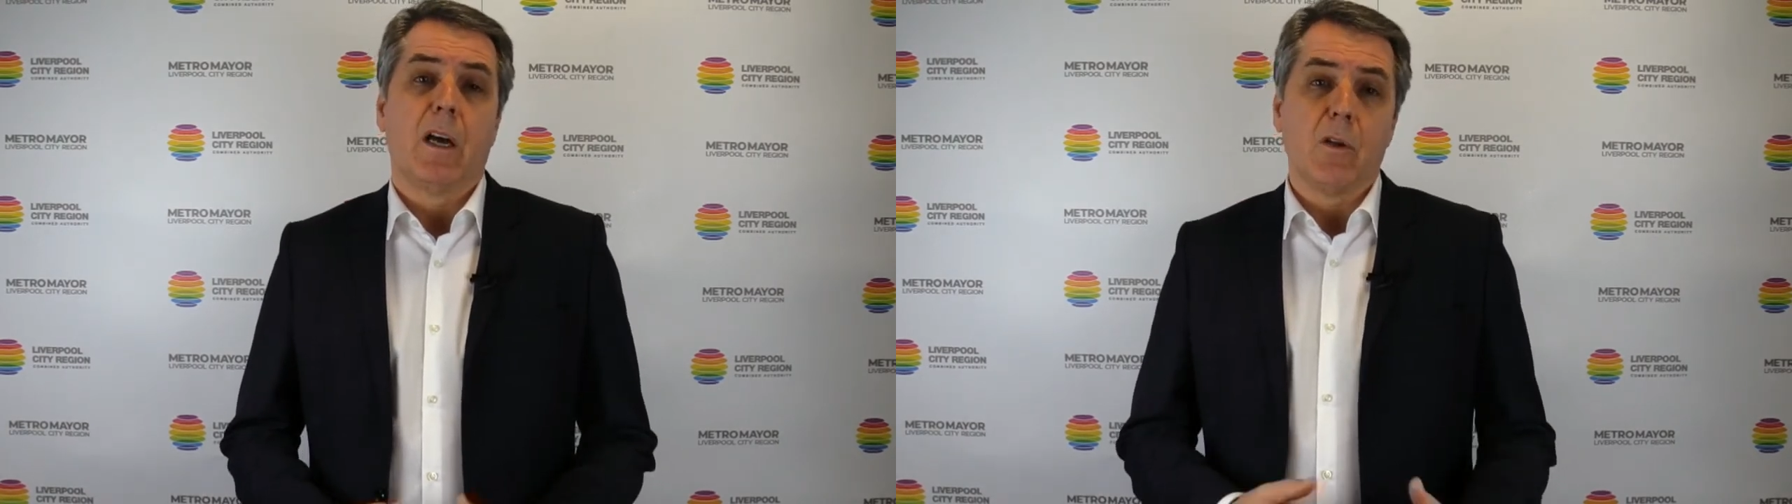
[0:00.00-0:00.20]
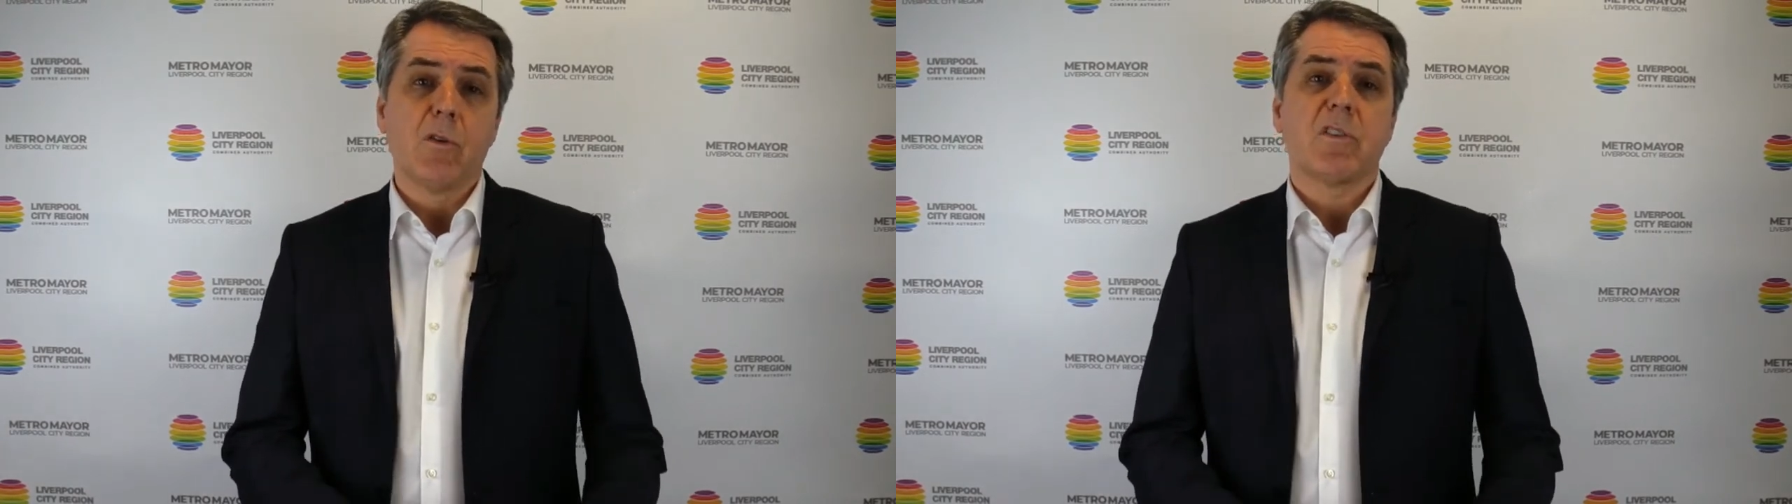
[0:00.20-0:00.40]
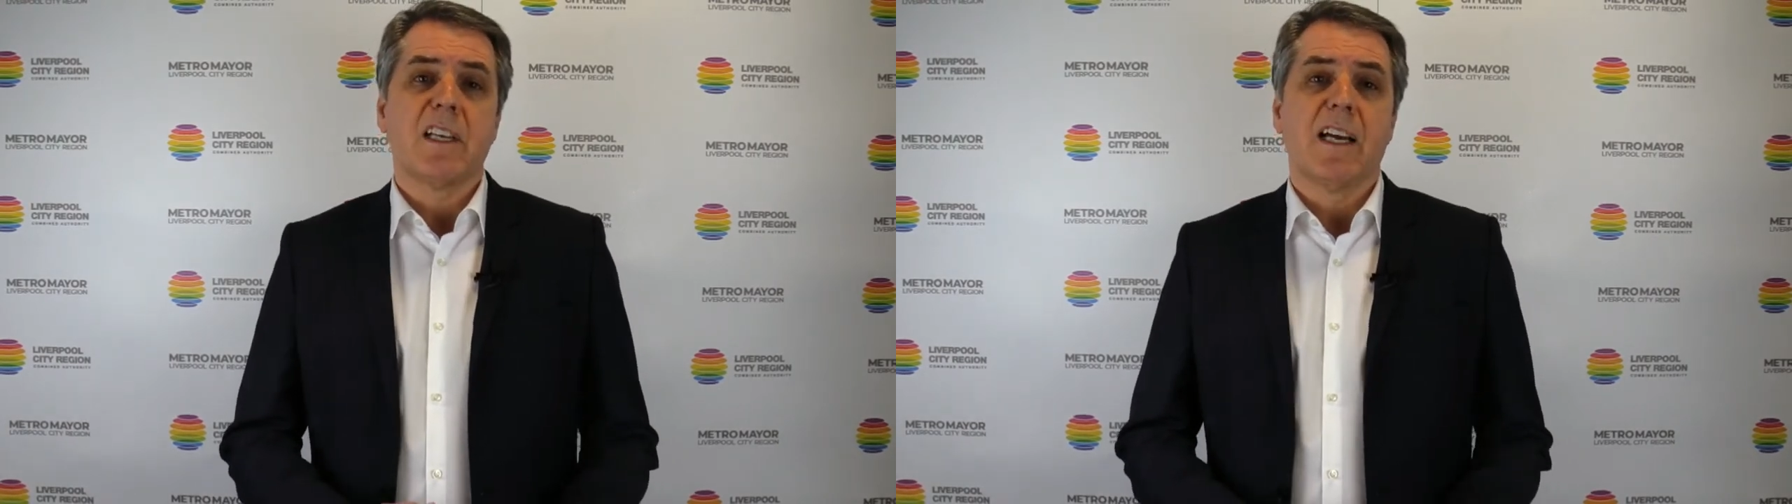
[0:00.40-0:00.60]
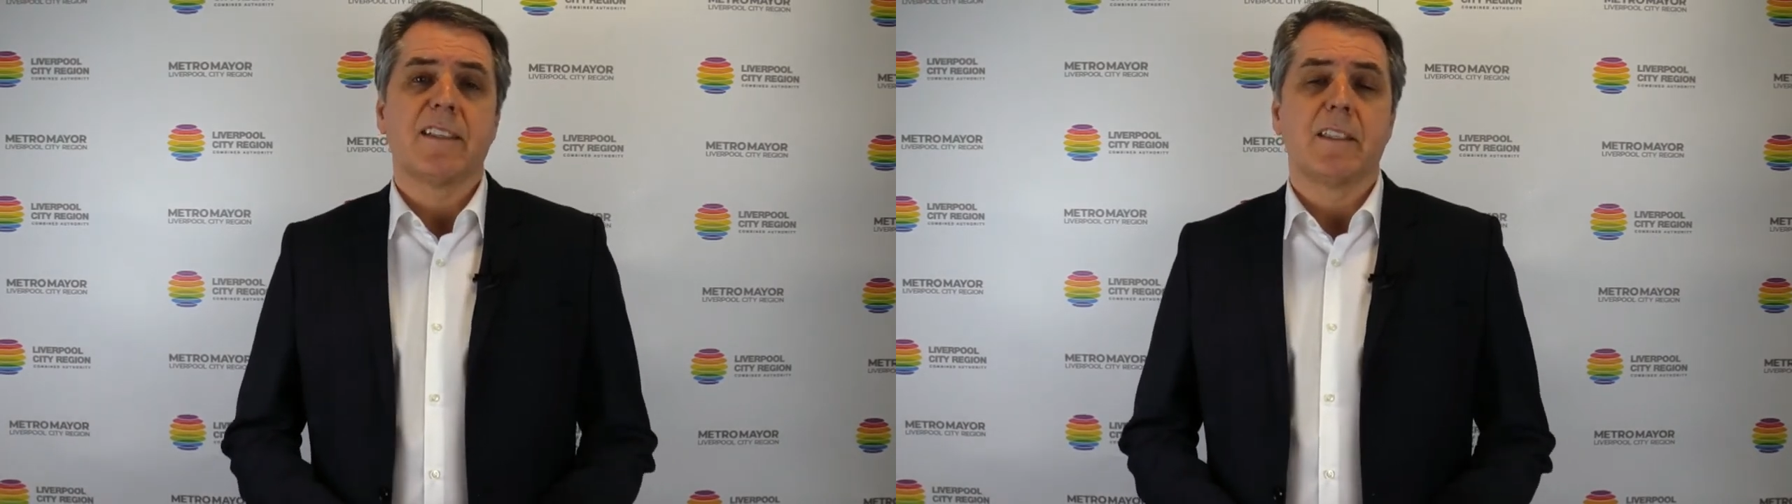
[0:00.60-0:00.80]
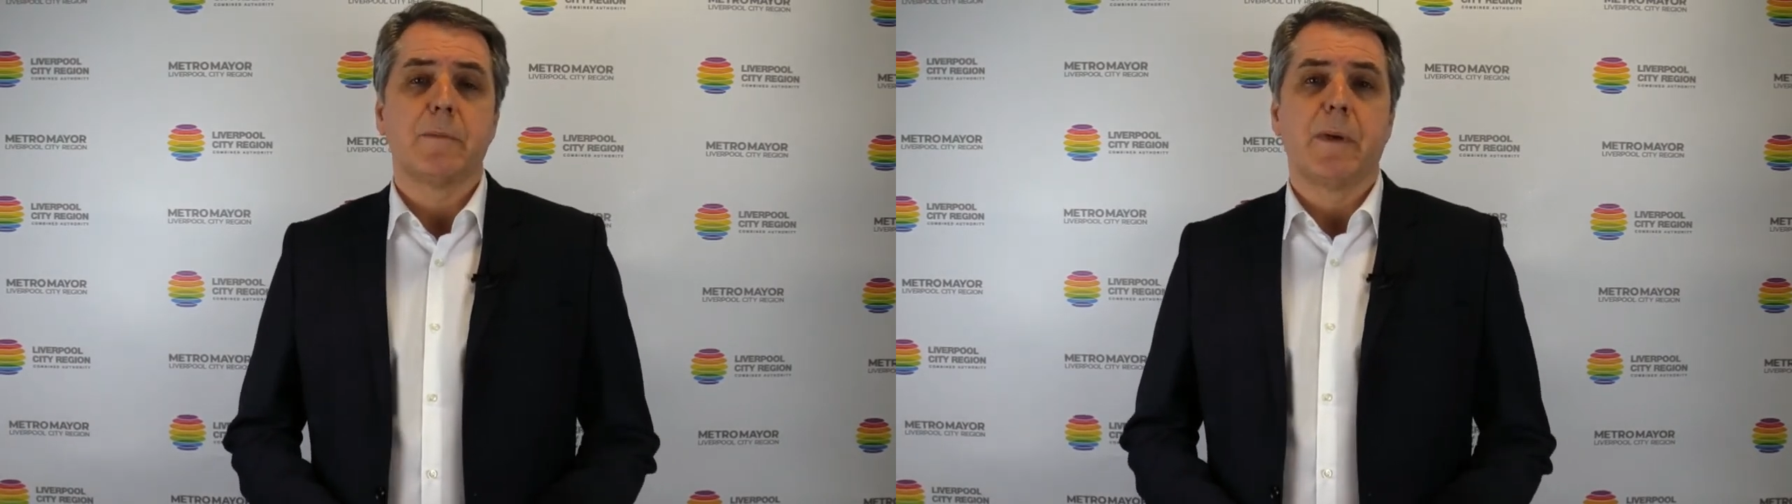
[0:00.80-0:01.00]

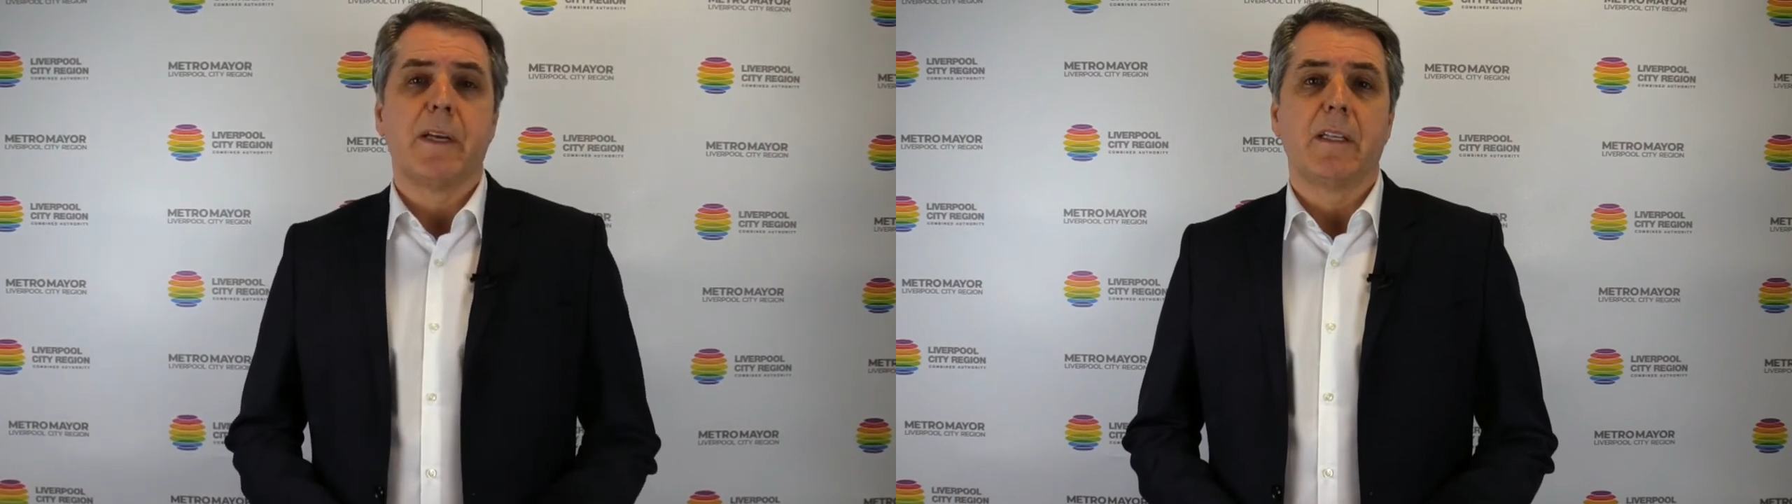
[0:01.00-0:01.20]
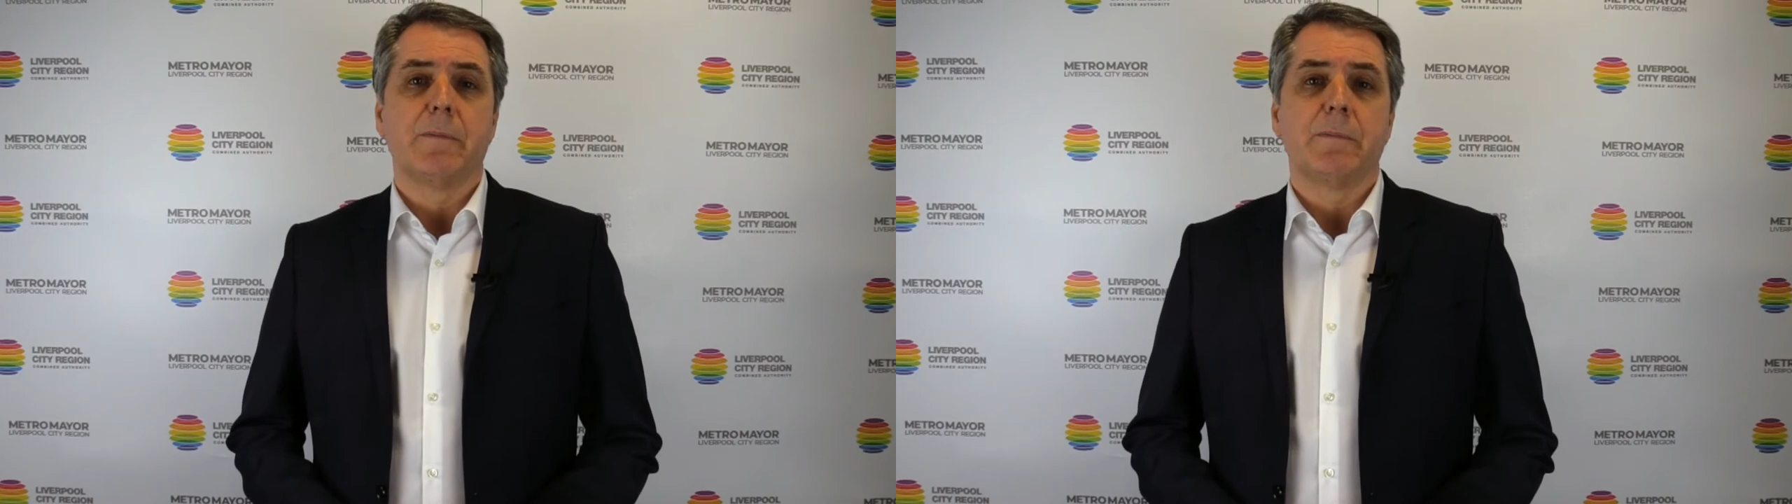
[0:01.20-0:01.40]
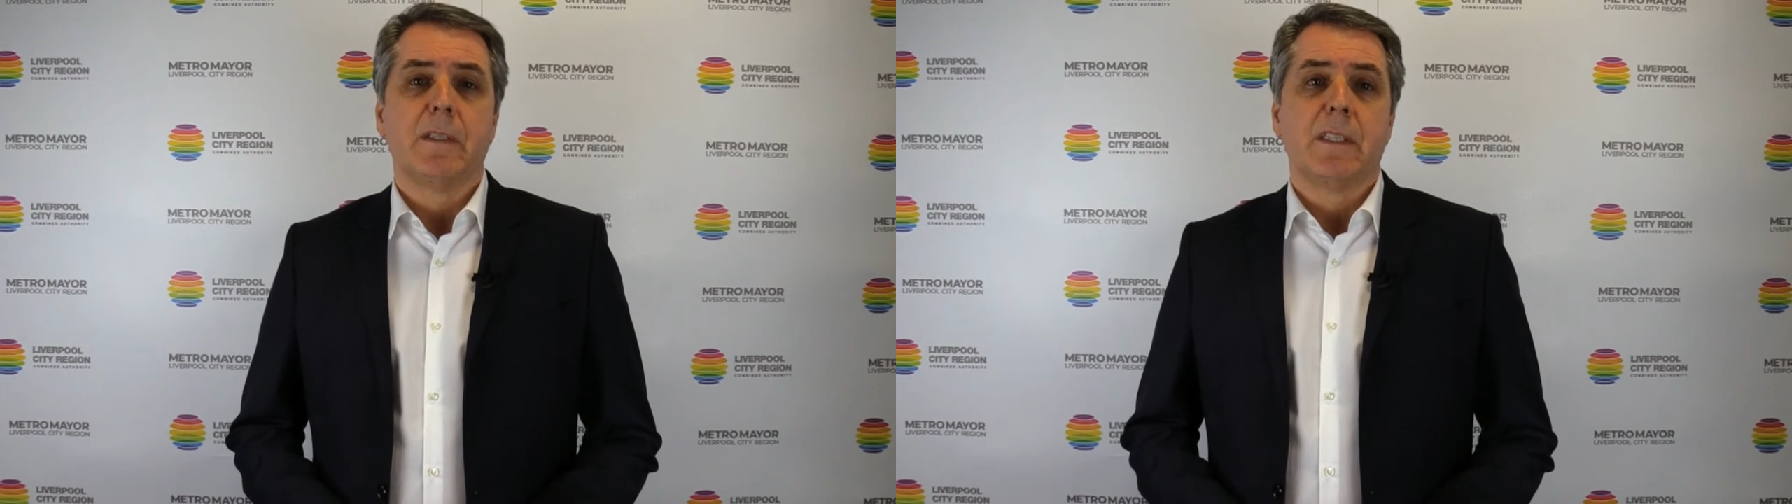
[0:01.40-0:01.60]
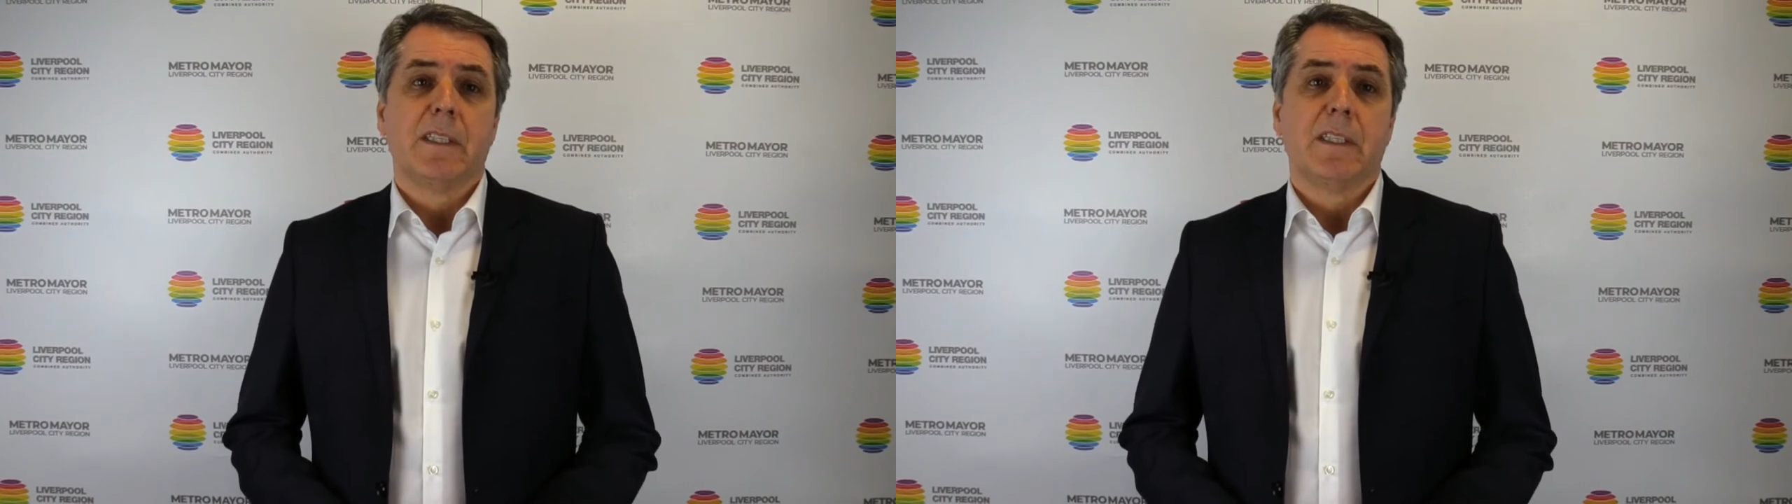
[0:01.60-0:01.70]
Alongside Andy Burnham,